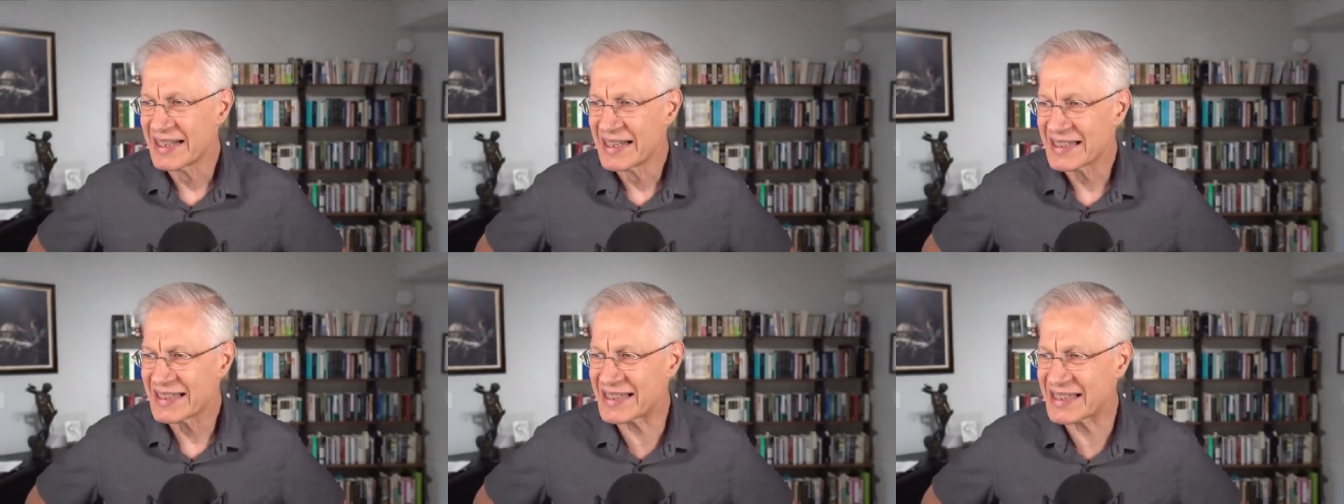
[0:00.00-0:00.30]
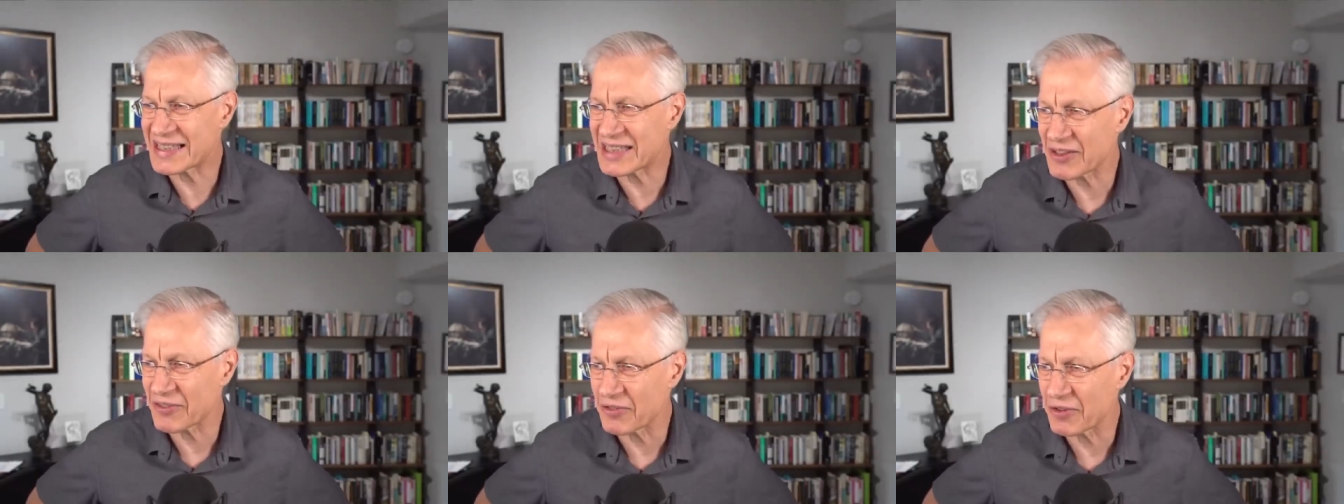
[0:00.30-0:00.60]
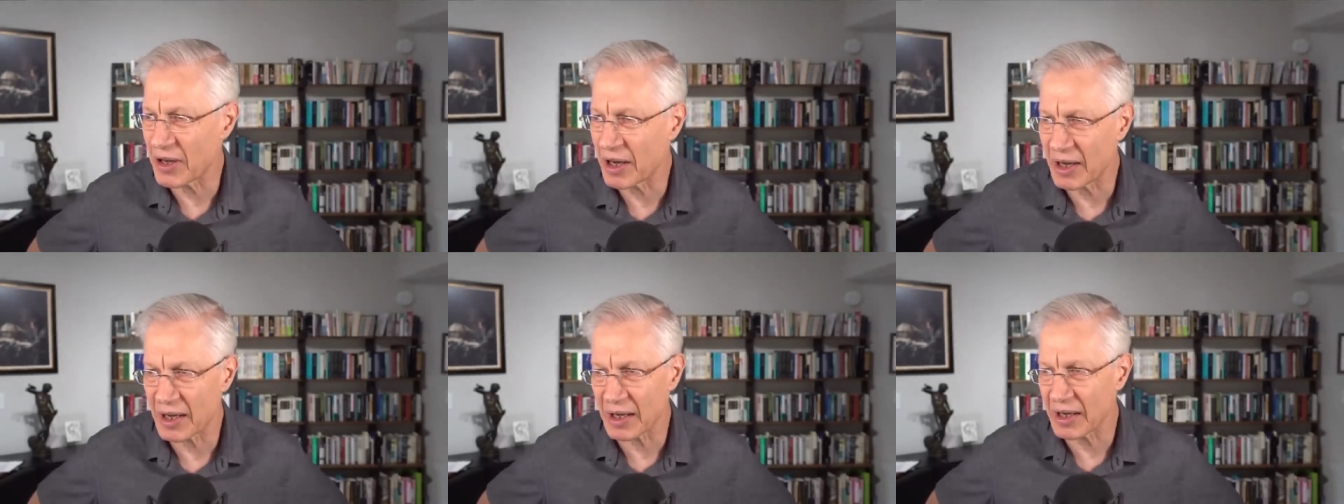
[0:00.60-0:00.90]
So,
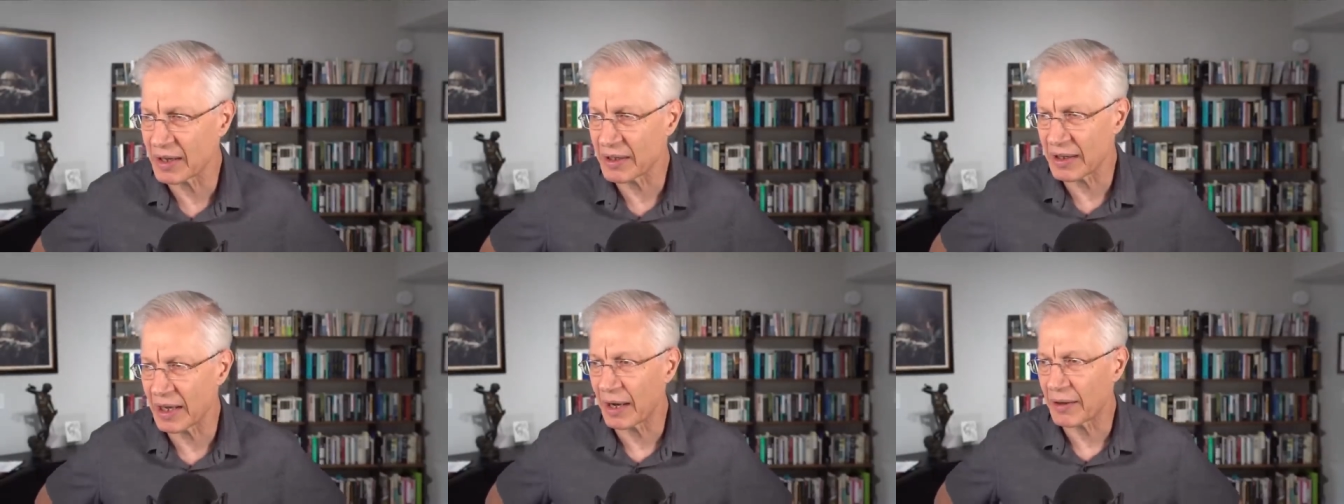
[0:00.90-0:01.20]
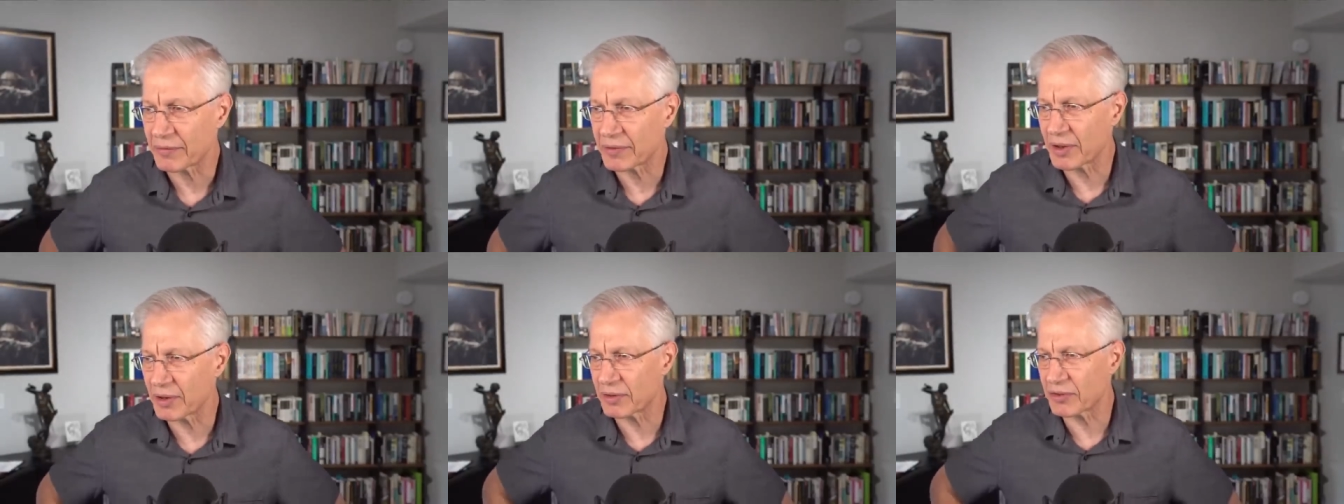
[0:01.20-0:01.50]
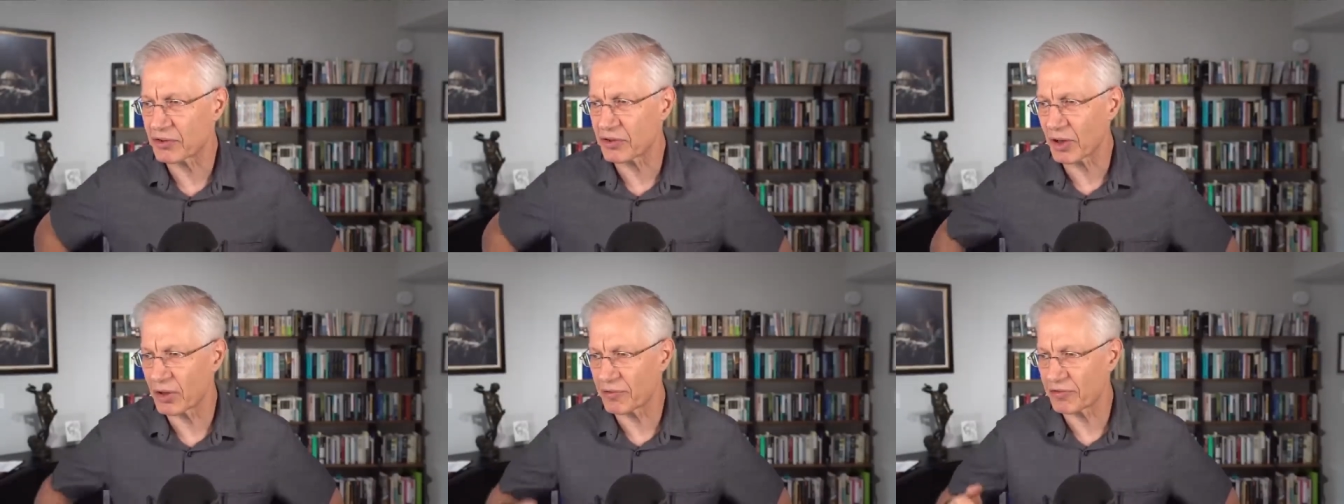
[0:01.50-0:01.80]
uh, yeah,
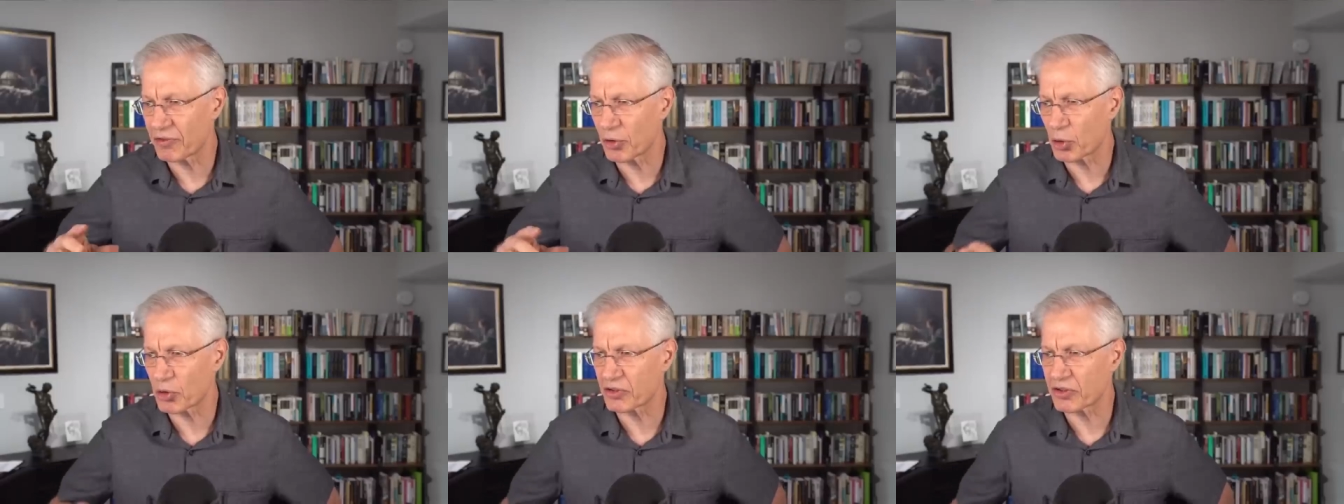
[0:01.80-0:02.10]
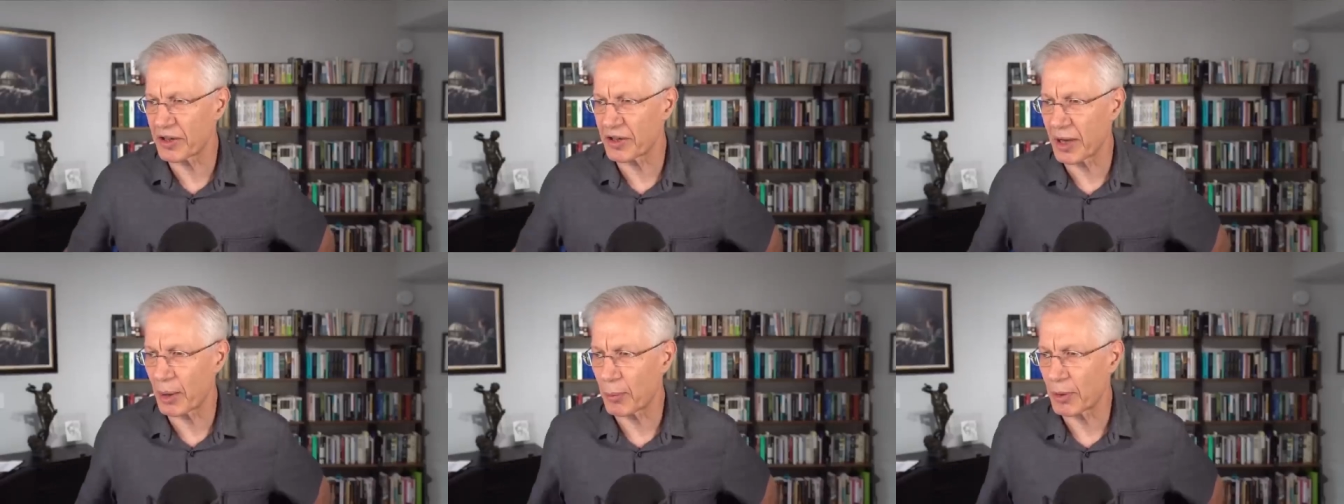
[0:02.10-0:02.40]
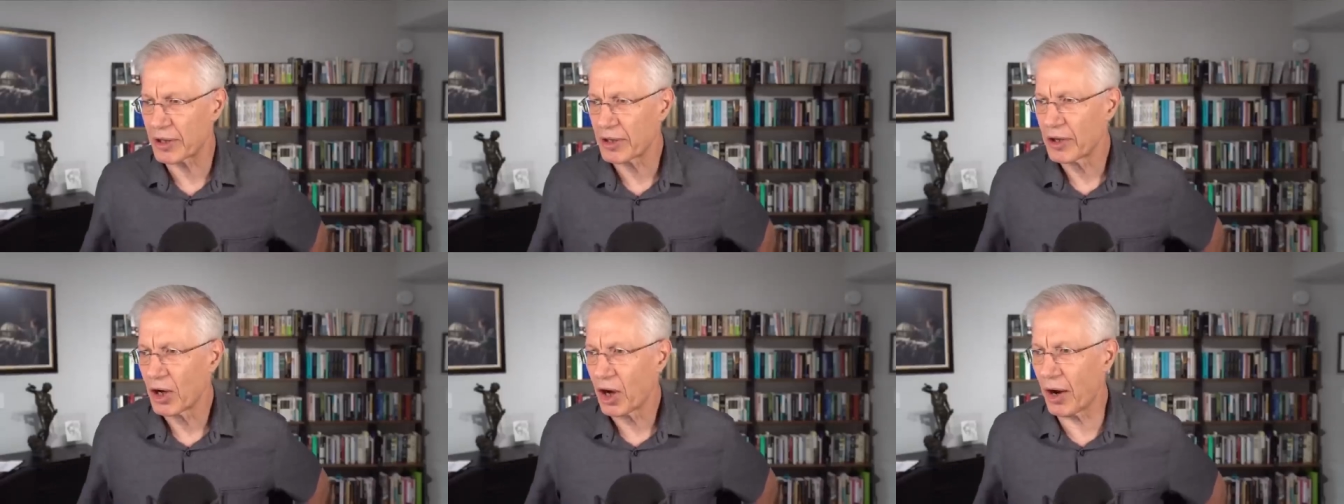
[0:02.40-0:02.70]
that, so I'll focus on that one.